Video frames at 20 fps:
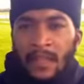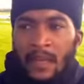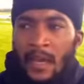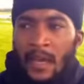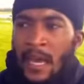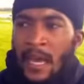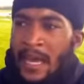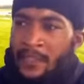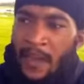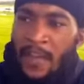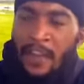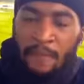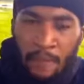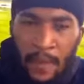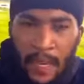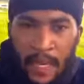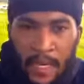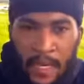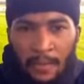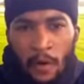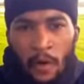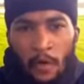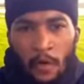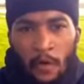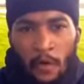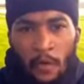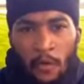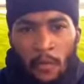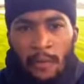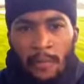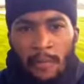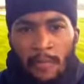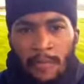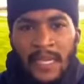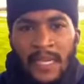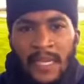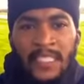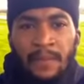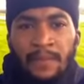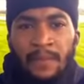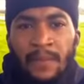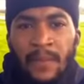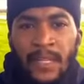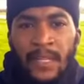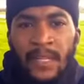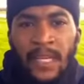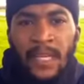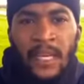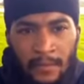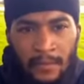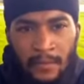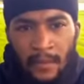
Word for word: His faith made him whole, man, because he believed.